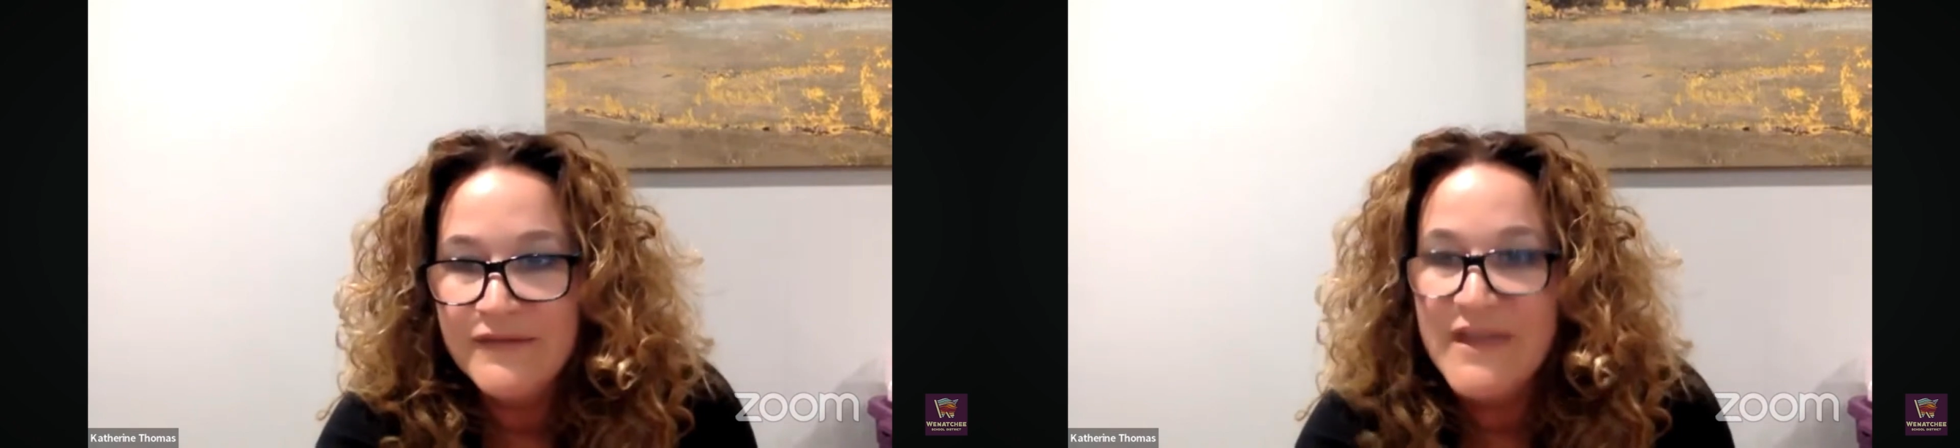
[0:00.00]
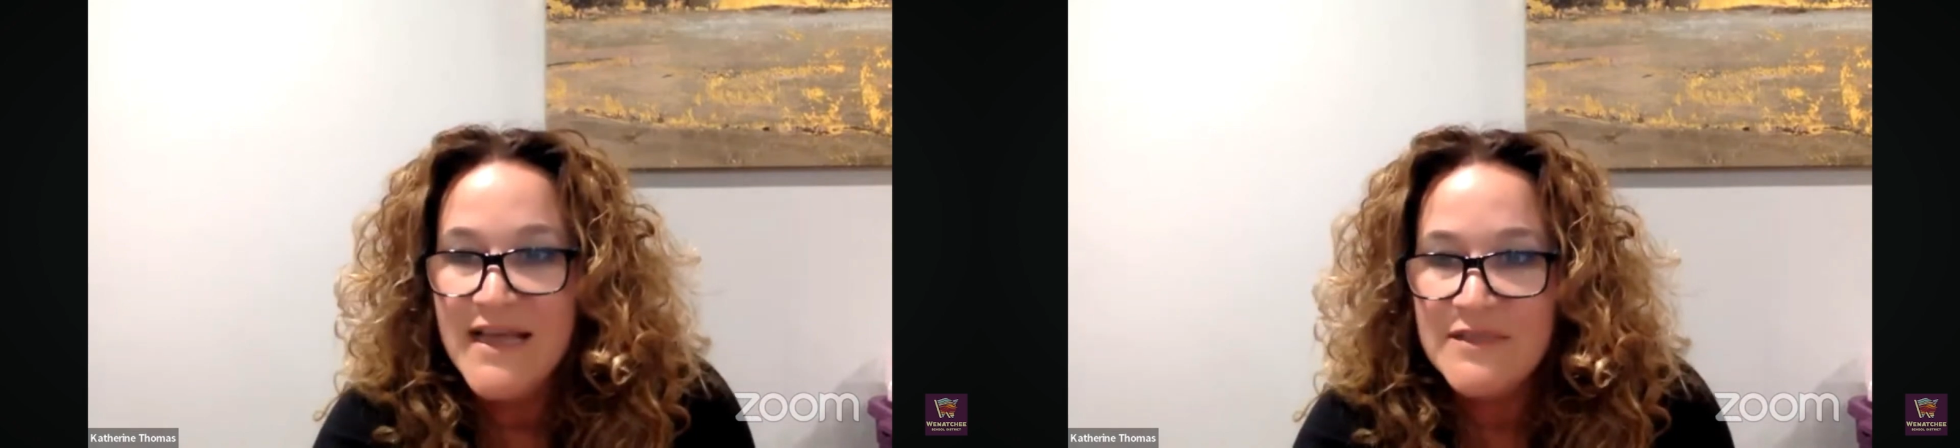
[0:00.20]

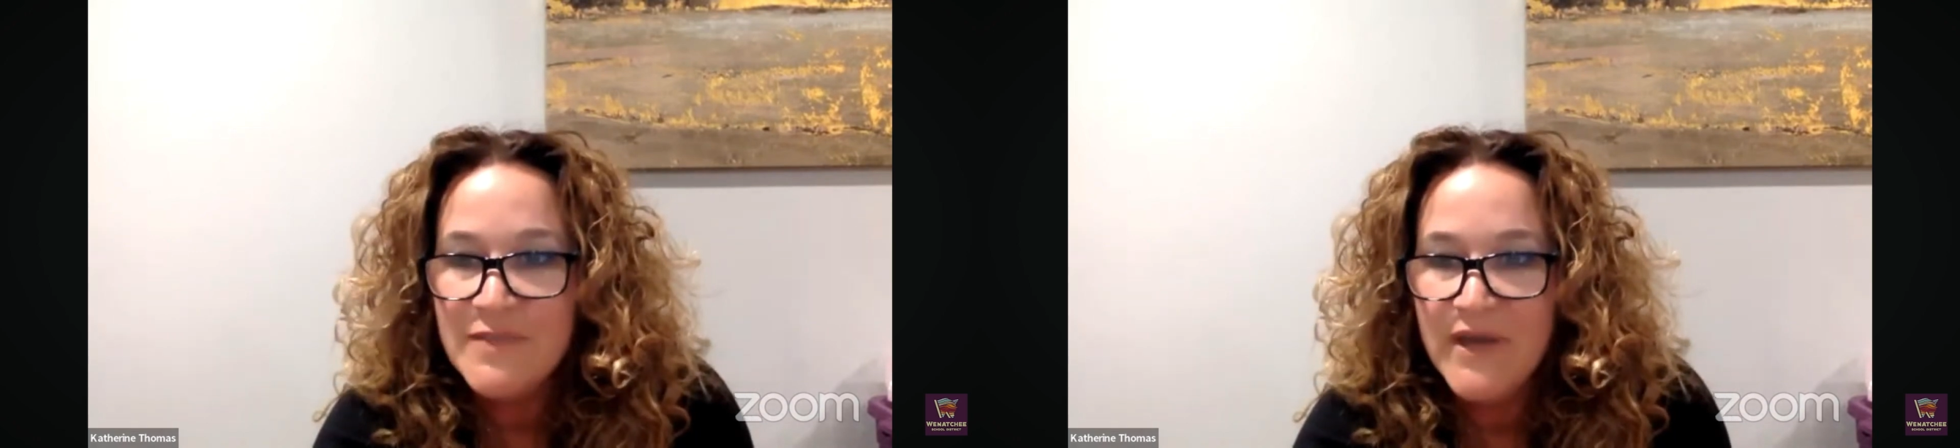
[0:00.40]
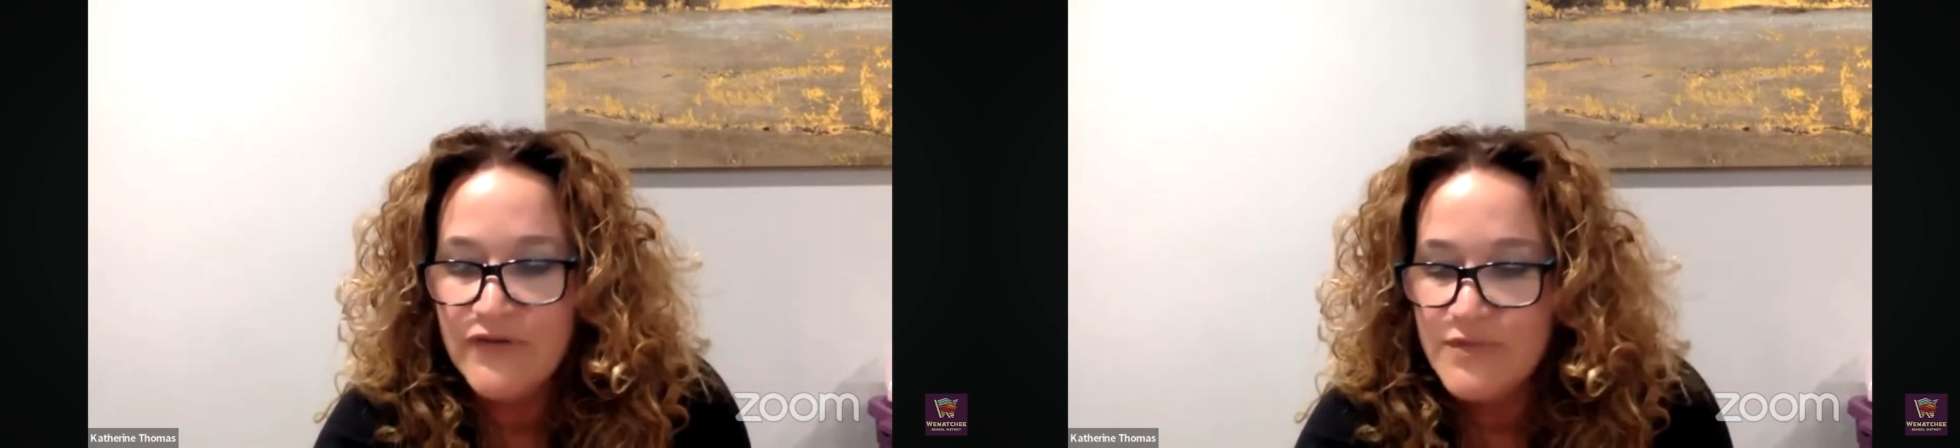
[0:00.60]

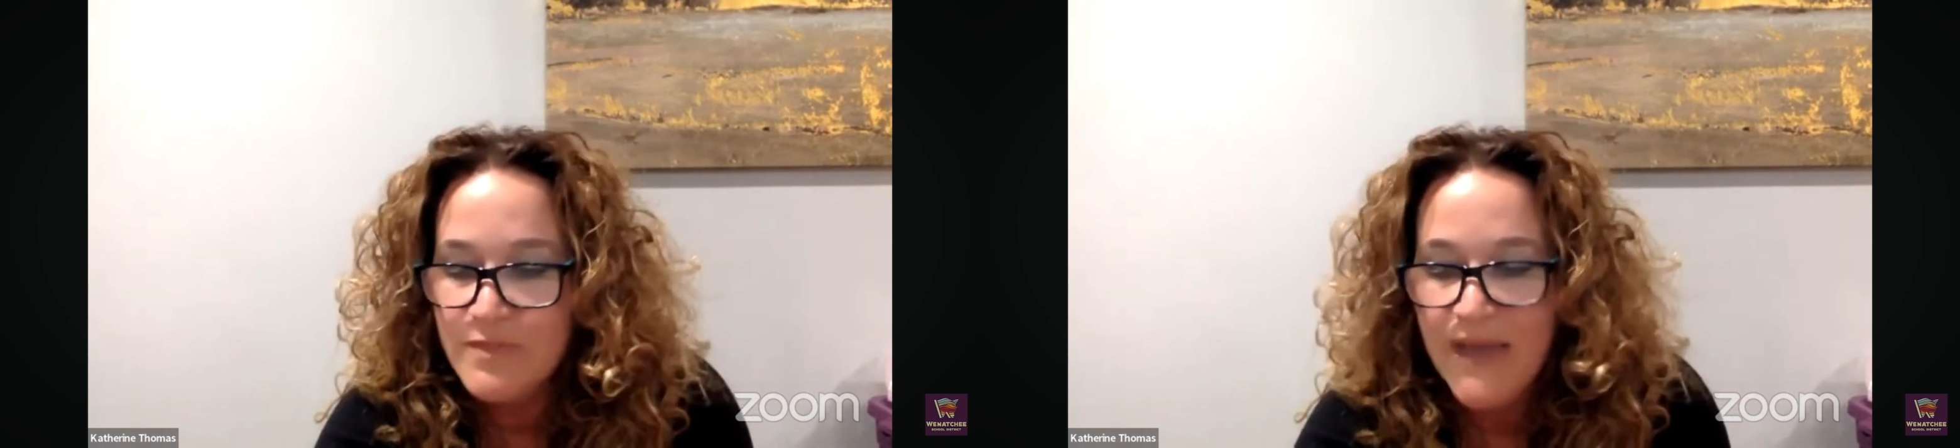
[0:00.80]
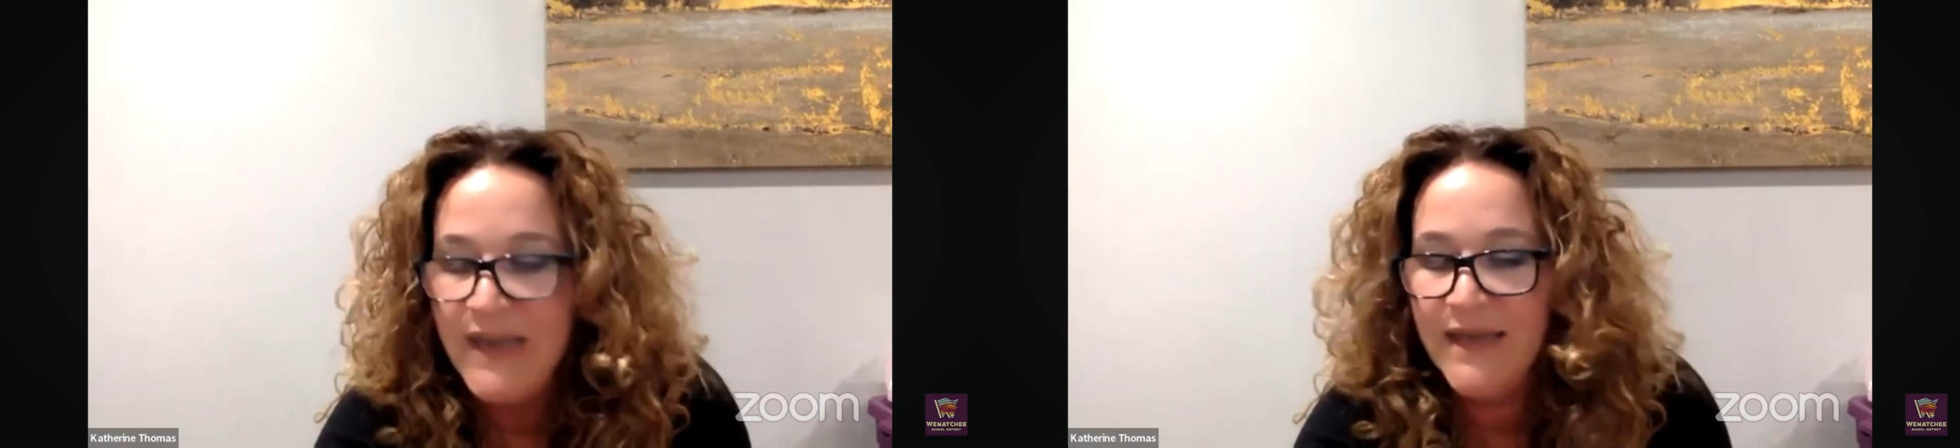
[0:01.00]
taxpayers'
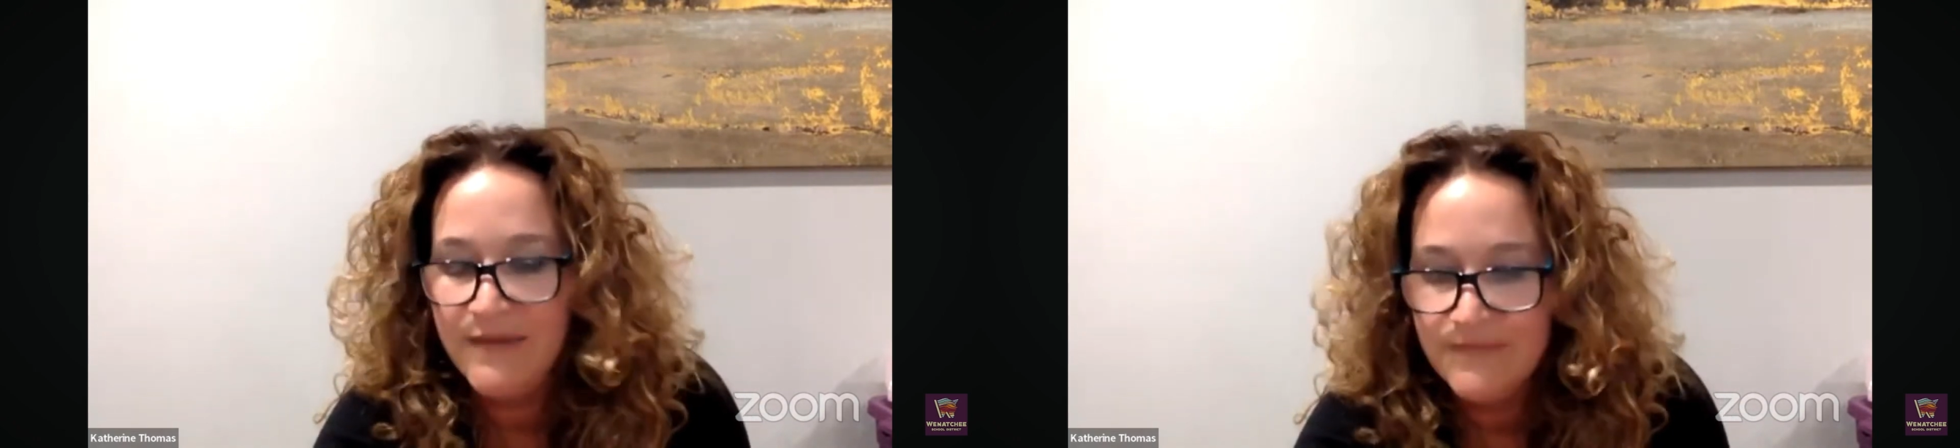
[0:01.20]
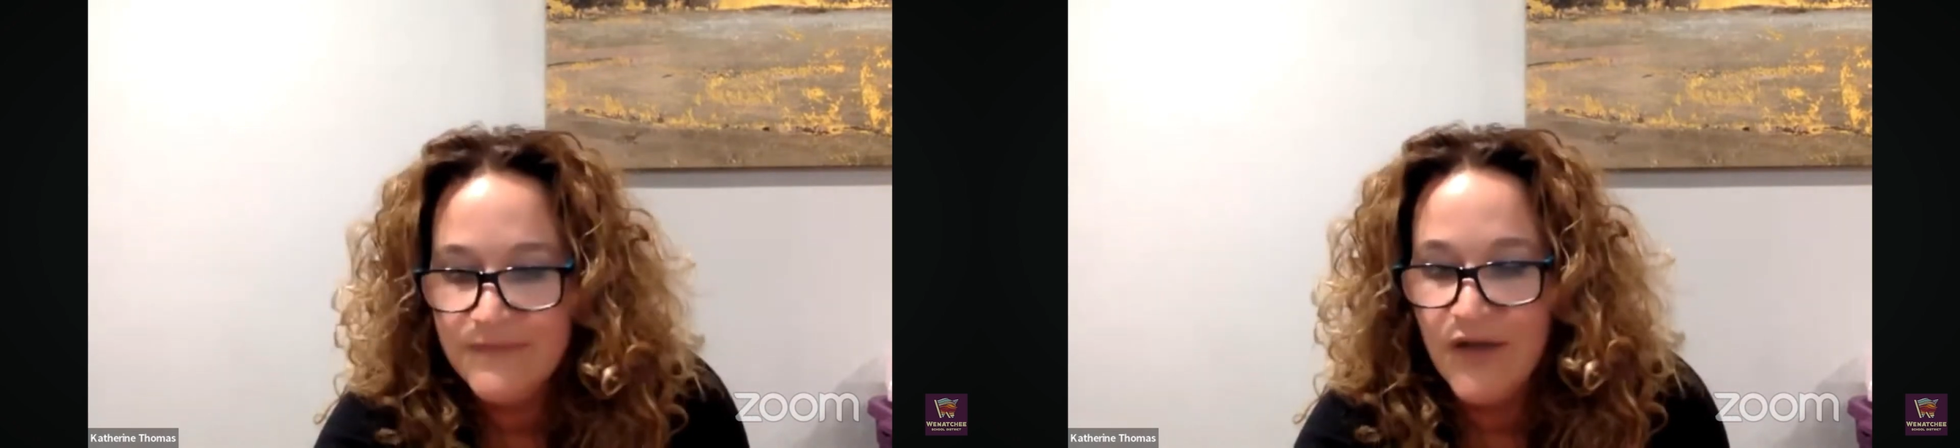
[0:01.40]

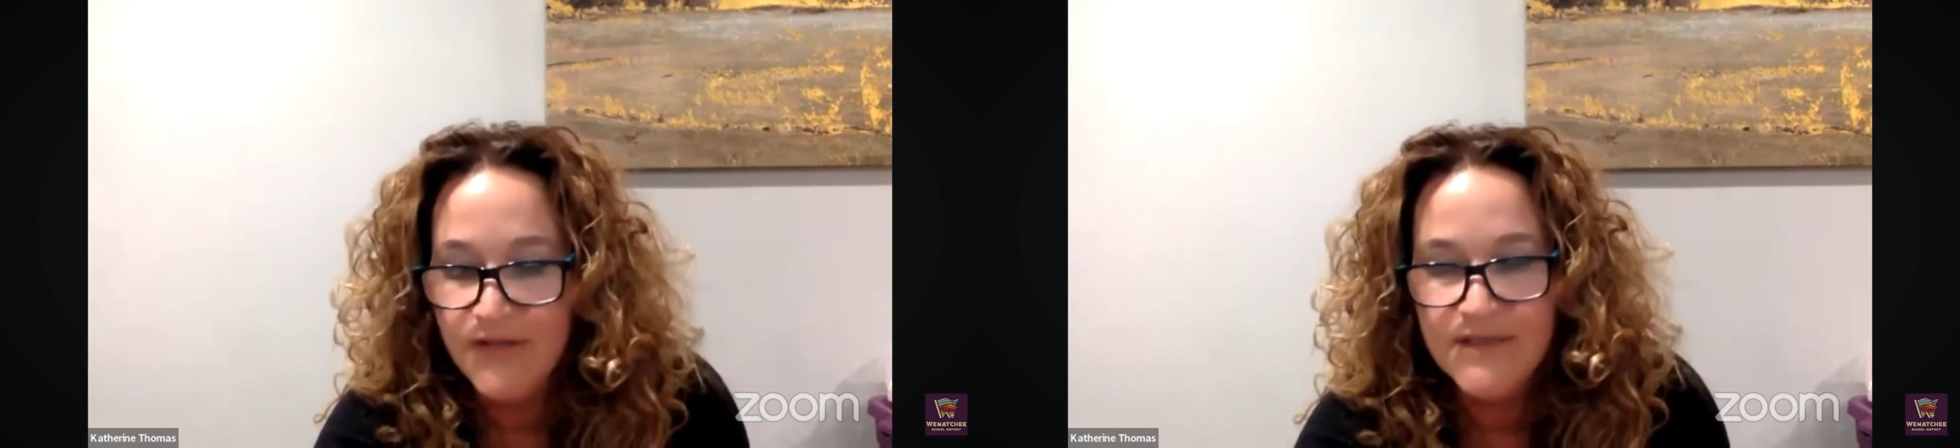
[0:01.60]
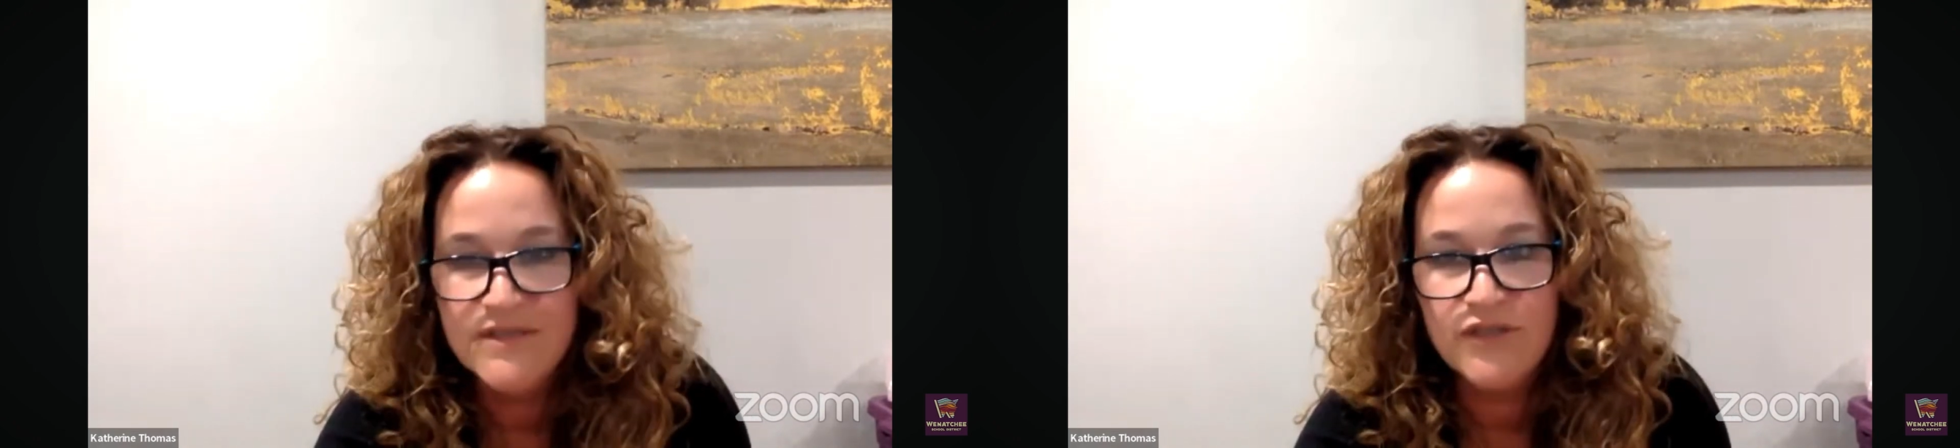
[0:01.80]
money
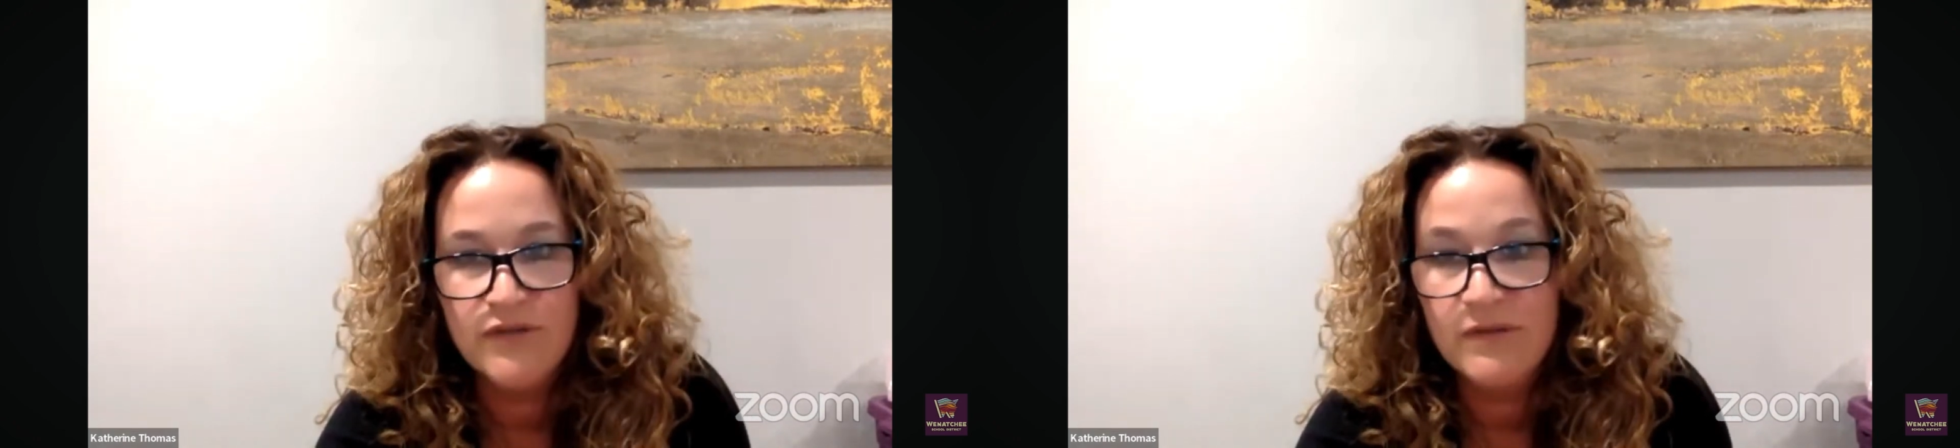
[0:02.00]
on this,